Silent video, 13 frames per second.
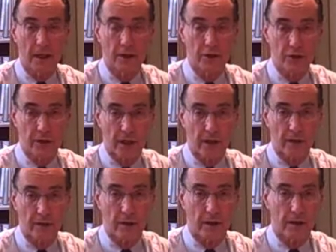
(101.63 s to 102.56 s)
it's
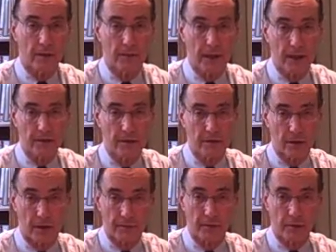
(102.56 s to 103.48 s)
shared on the
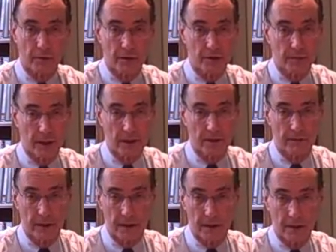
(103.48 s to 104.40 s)
basis of your
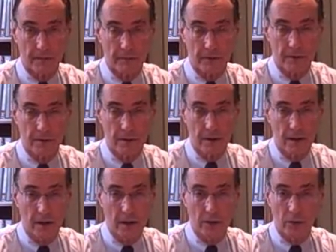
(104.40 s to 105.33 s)
respective incomes.
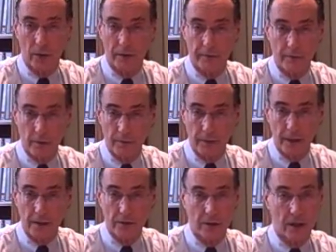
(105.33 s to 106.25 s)
So if you're
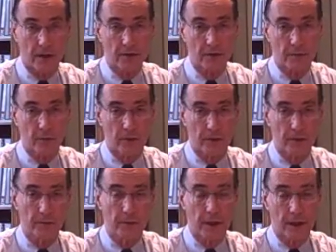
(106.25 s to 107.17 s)
paying child support
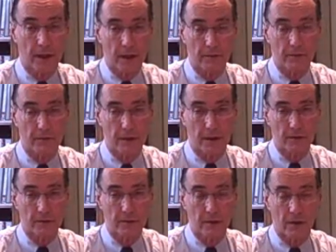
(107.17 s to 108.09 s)
and you make $100,000
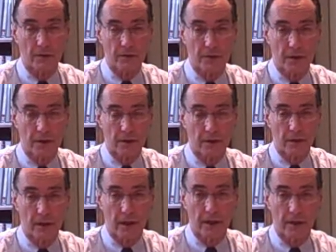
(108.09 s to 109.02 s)
a
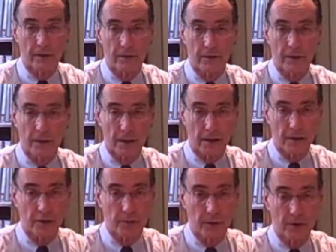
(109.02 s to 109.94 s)
year and the
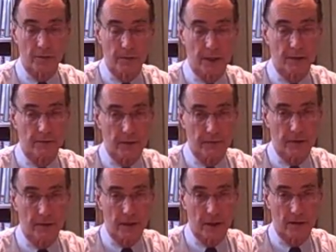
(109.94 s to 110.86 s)
other spouse makes
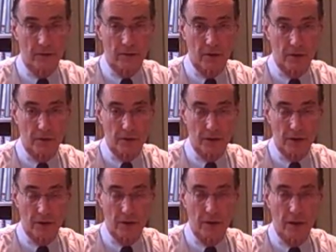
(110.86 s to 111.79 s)
$50,000
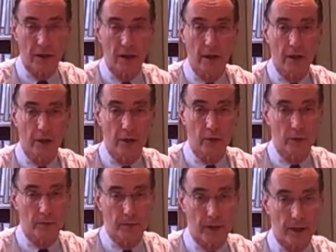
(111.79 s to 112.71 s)
a year,
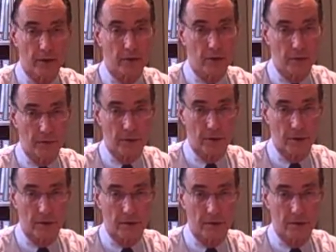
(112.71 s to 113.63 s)
you would pay
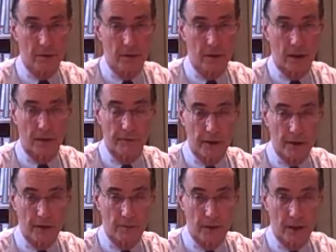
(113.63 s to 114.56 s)
2/3 of
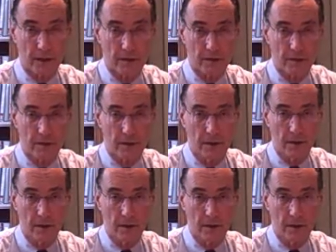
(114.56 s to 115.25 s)
the expense